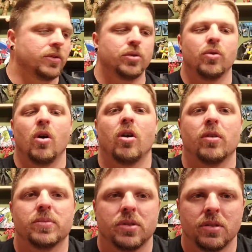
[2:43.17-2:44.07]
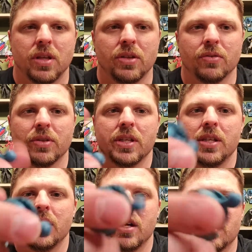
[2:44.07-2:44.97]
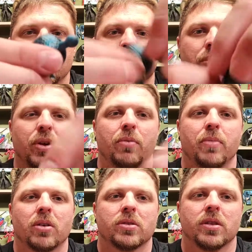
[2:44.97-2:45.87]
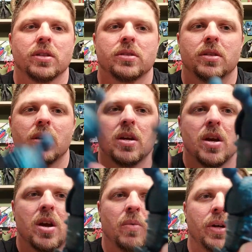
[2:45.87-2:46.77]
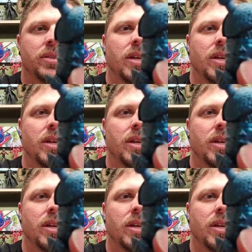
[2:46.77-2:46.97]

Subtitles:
two arms that you'll need to build Merciless, which